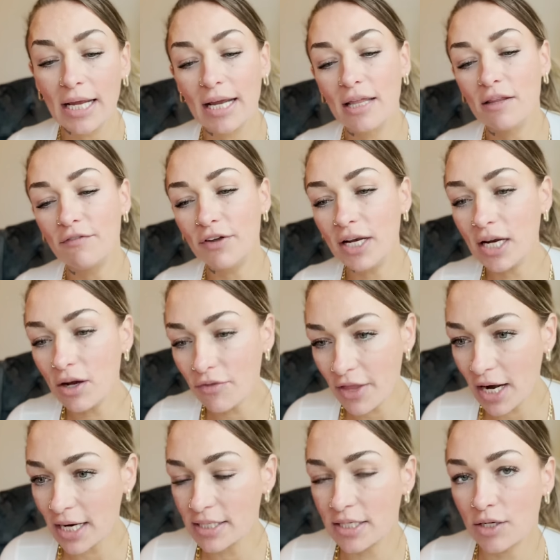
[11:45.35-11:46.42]
In the video that
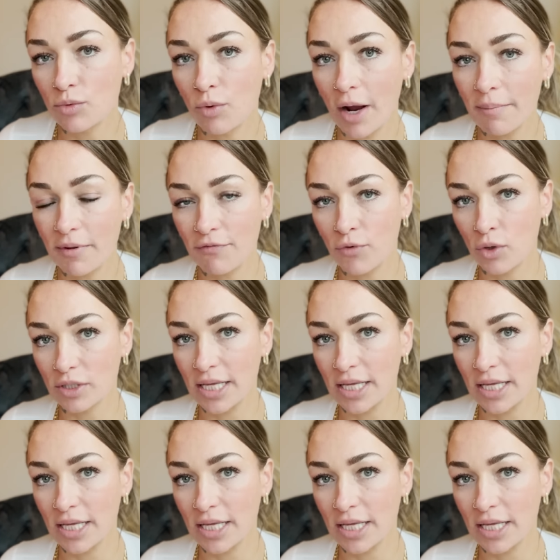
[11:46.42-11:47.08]
I did right before